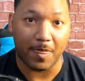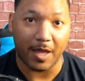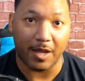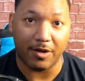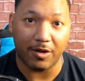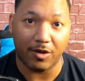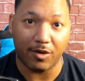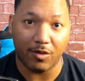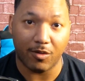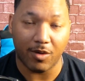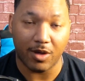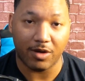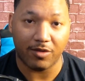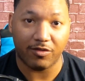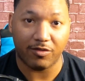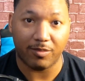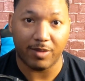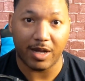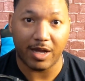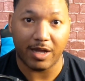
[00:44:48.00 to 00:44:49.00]
I know one
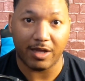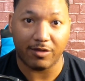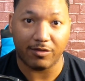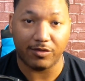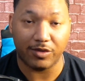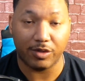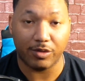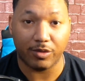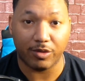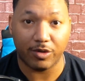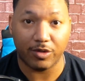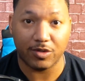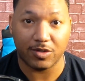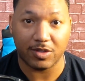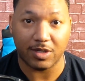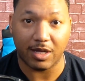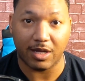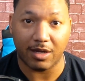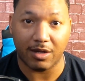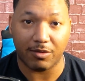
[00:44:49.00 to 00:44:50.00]
of my
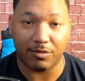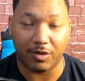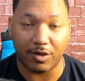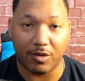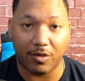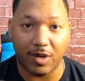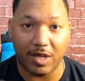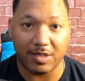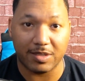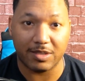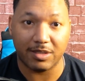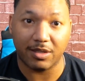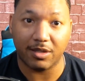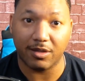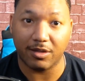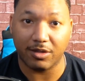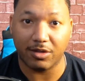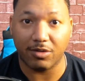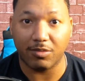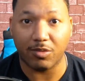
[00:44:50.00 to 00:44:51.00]
viewers requested a
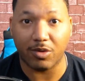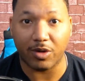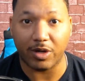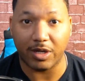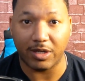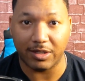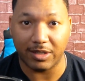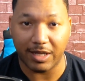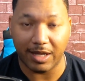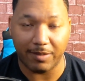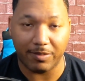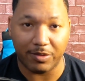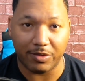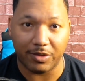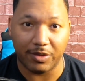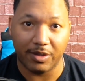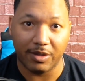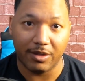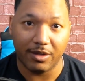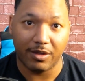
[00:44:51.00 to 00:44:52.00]
little more in-depth
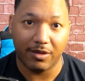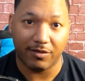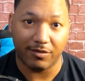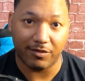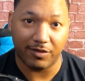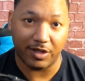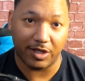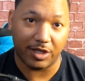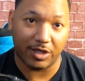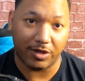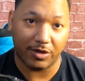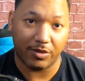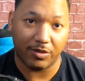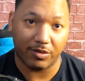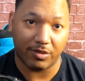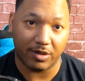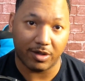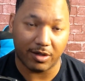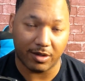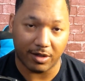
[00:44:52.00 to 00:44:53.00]

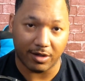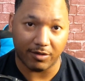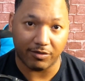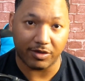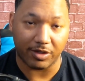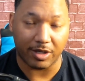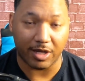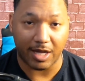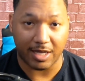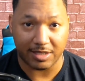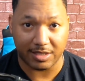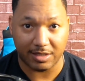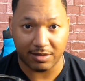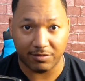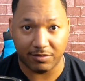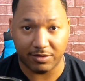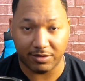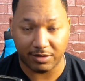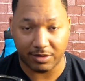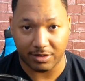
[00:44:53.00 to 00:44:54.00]
video of the cost
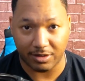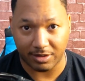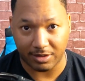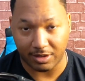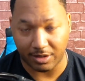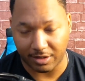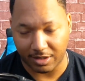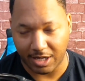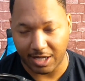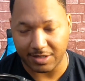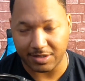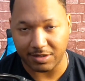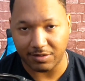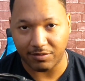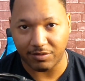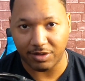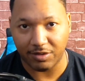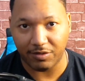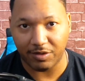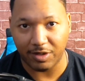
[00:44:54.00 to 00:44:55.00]

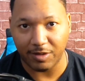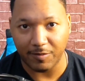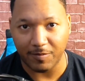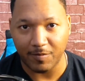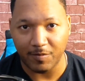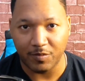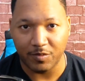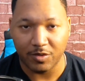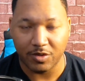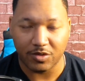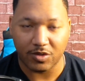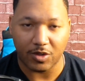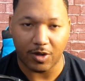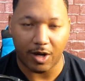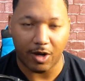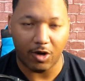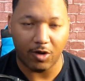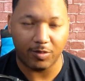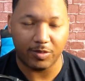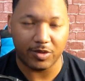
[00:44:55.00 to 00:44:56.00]
of living. So
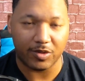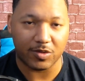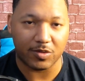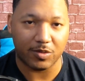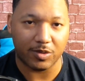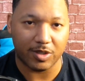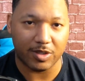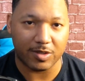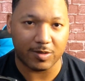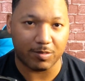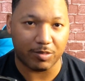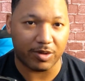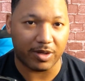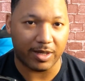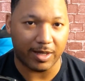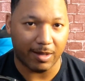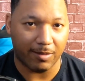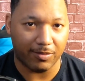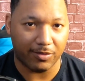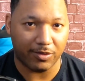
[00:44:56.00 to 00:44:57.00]
I hope this was pretty
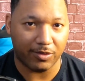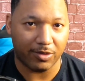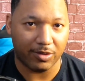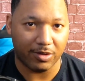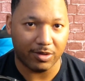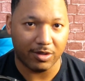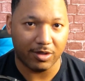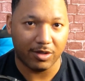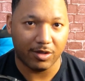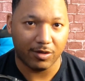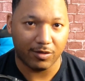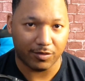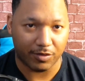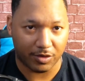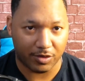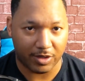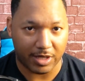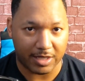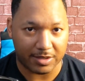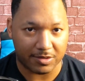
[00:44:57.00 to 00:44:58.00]
helpful for
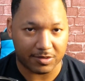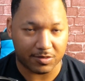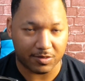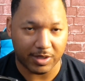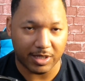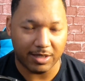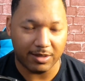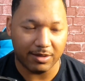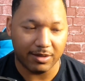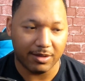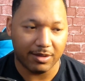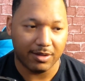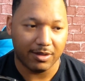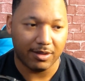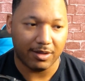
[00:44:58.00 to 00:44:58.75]
you guys as well.